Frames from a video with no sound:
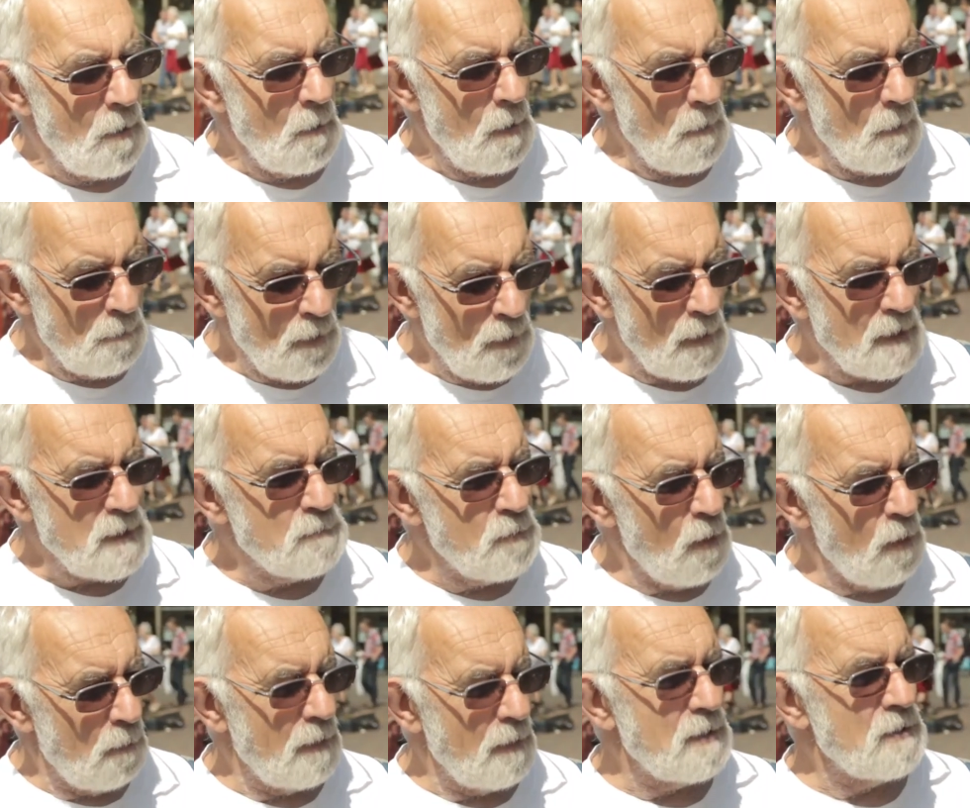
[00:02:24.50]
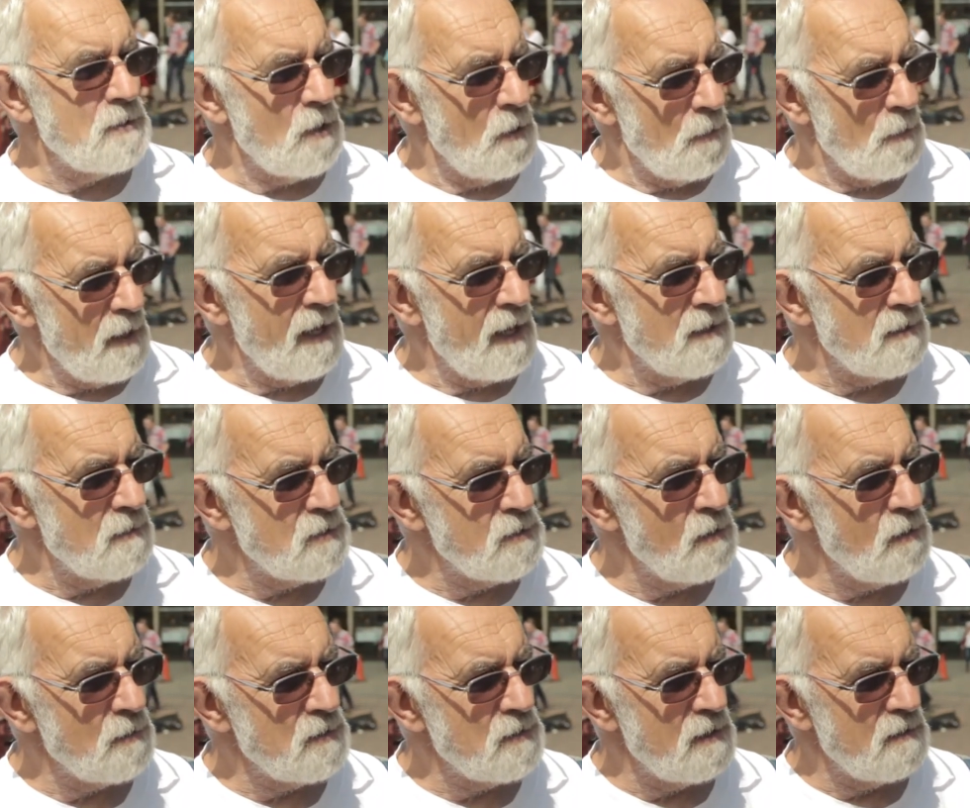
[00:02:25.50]
Well, that's probably true. Yeah, it's
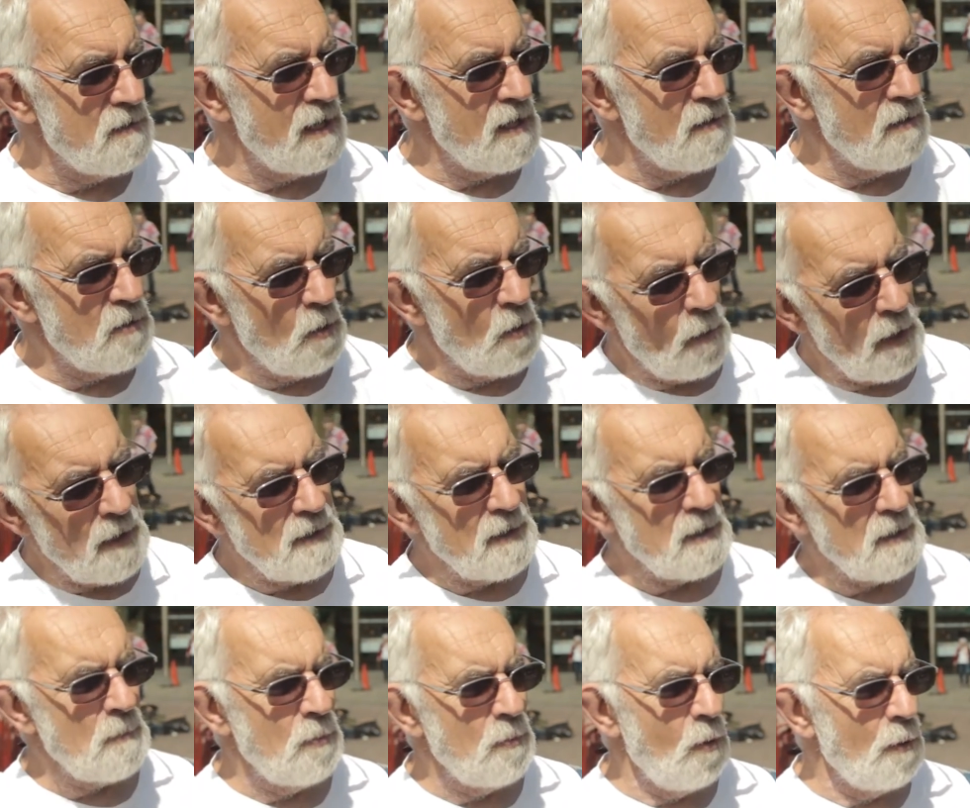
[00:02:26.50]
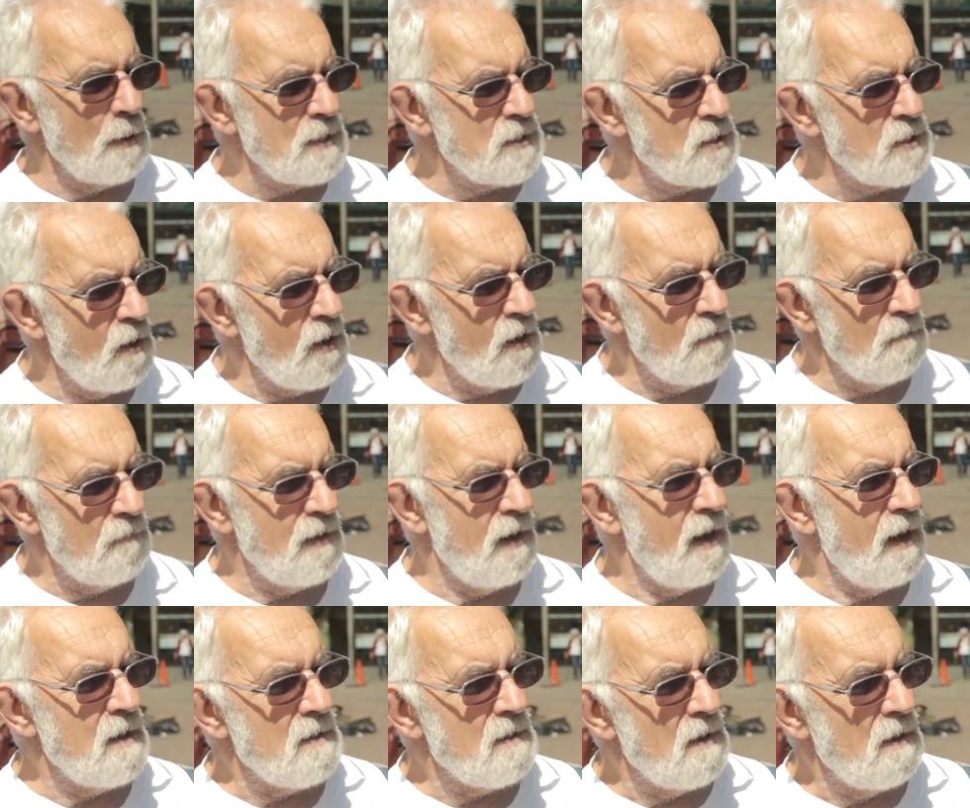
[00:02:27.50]
obviously the way they're deployed is not helpful
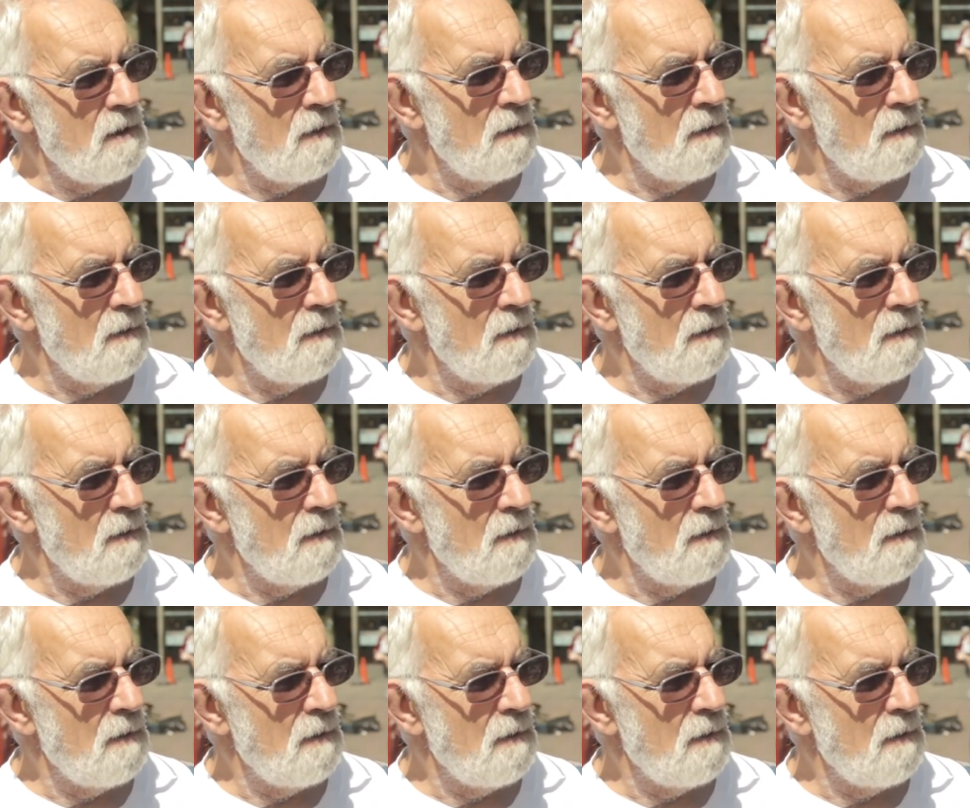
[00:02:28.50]
either.